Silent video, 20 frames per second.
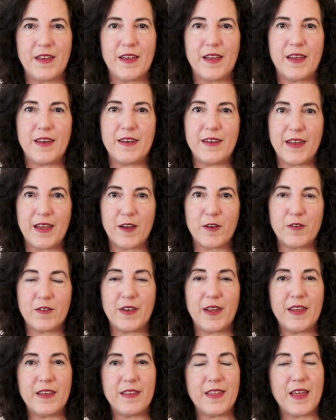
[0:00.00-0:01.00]
And now
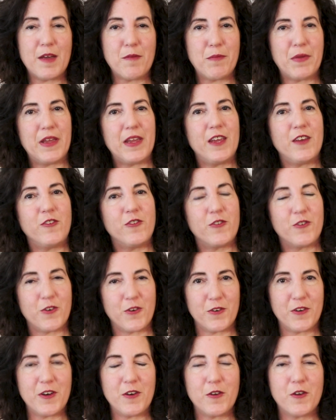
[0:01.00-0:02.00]
take that page,
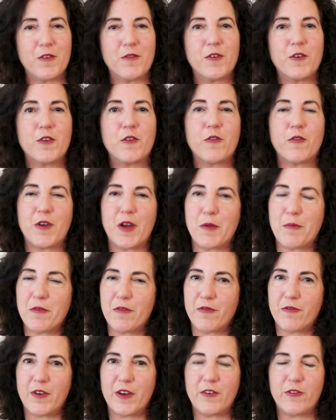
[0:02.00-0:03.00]
turn it over, grab a
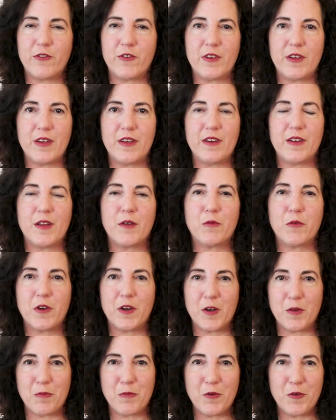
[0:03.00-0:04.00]
fresh sheet, and we're
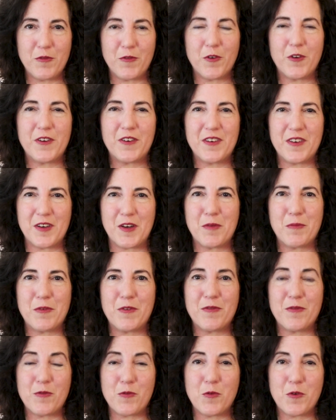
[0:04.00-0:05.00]
going to move on to number
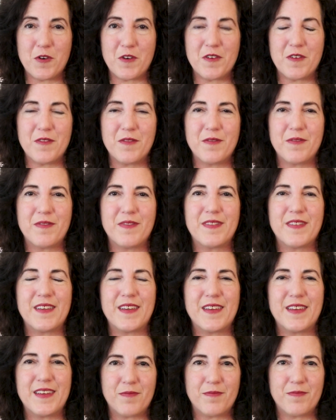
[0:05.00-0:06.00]
4.
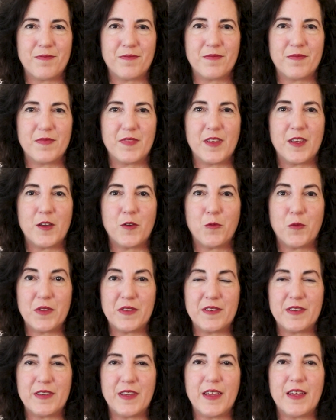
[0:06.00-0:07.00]

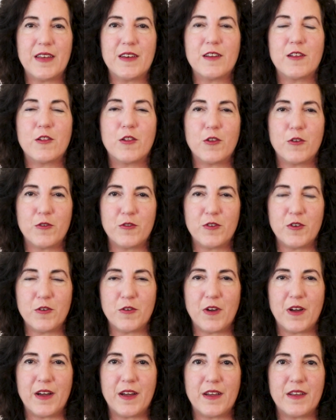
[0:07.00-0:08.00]
Once again, close your
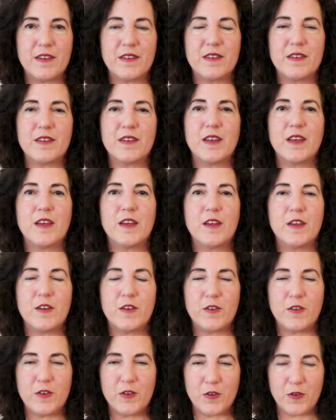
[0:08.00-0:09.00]
eyes,
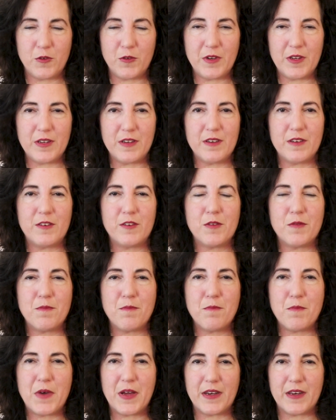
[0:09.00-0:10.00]
tune in to
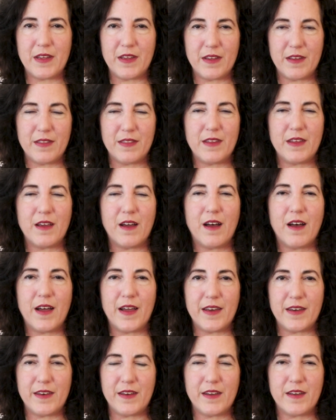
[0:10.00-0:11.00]
money, the
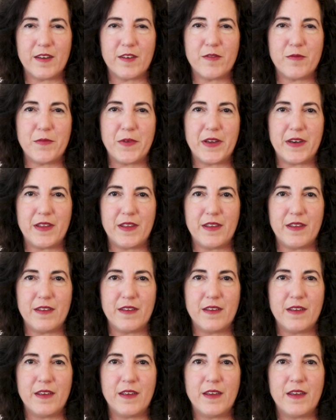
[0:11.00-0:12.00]
idea of money,
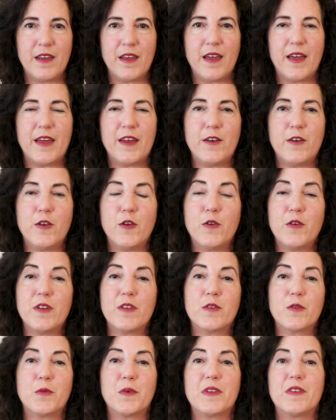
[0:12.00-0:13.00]
and
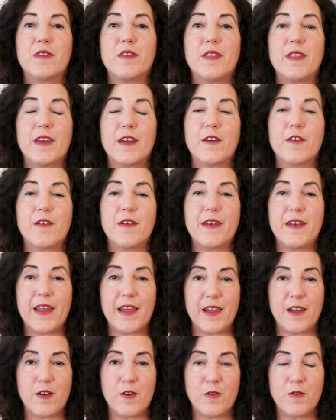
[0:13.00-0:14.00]
notice what's there
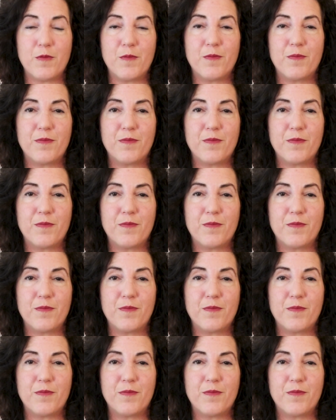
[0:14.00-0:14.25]
now.